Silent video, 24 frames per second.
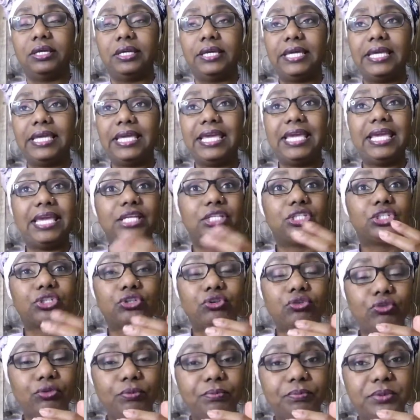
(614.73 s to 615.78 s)
age
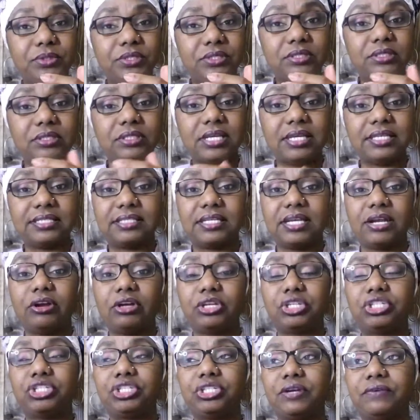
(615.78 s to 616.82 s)
groups? Is there
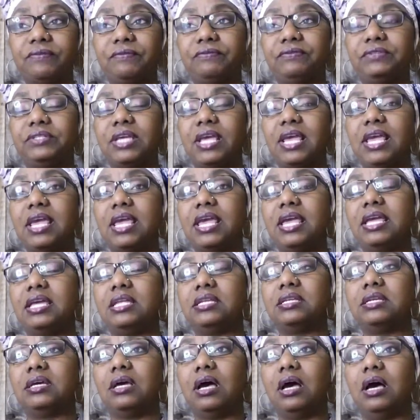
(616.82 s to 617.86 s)
a shift
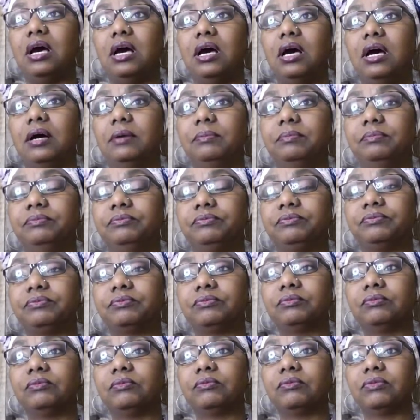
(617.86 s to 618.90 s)
in
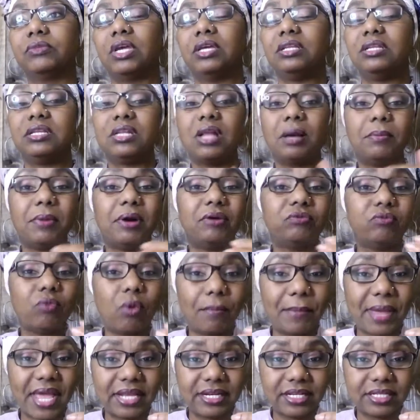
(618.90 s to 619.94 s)
the number of
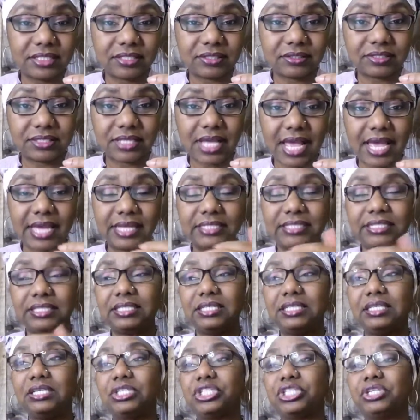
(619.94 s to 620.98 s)
women in
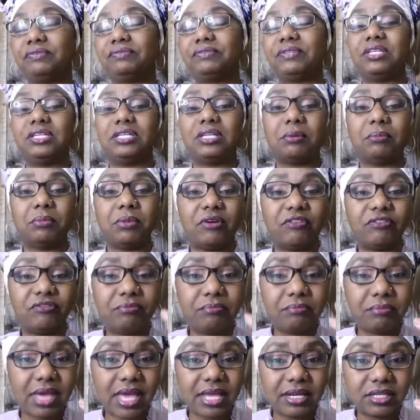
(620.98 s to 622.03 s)
society, a shift in the number of
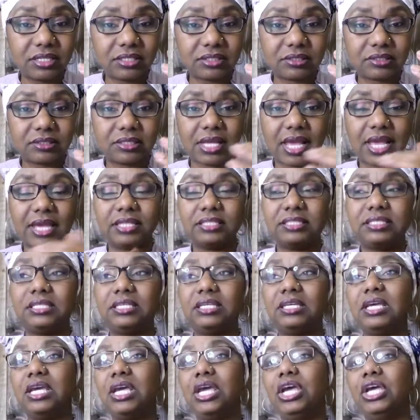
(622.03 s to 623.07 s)
men in
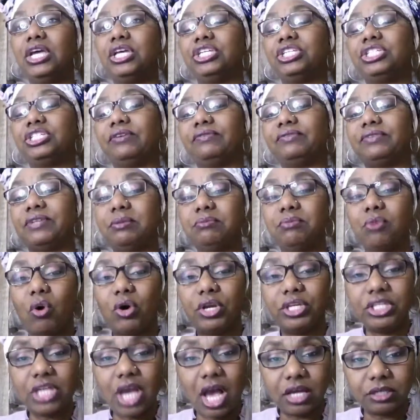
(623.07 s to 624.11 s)
society, shift in more
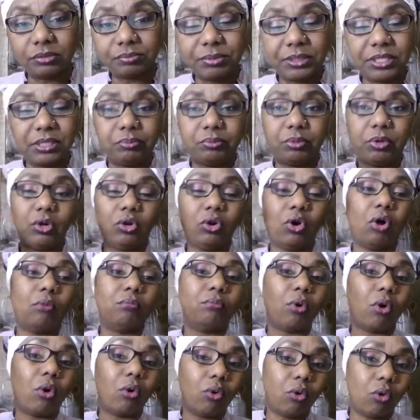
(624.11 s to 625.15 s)
young people or
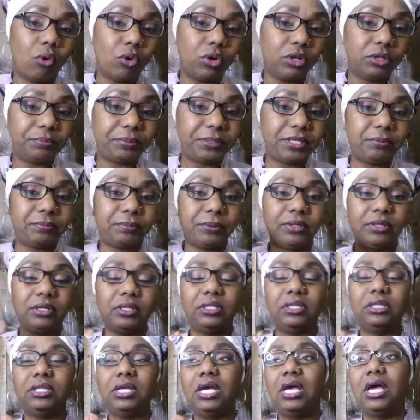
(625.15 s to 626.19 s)
more old
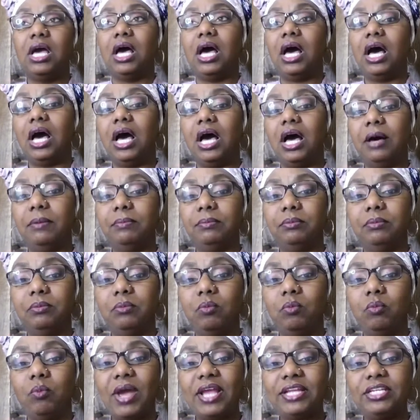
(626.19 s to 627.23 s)
people?
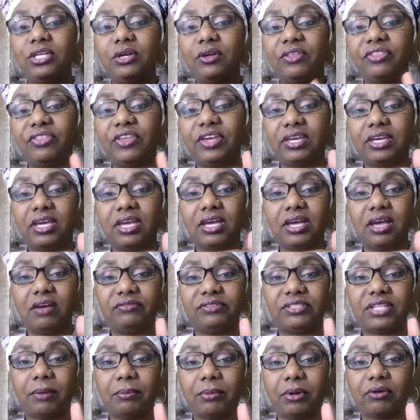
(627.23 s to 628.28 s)
When you're thinking
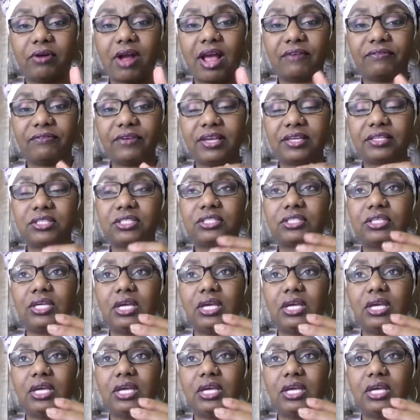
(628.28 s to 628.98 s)
of demographics,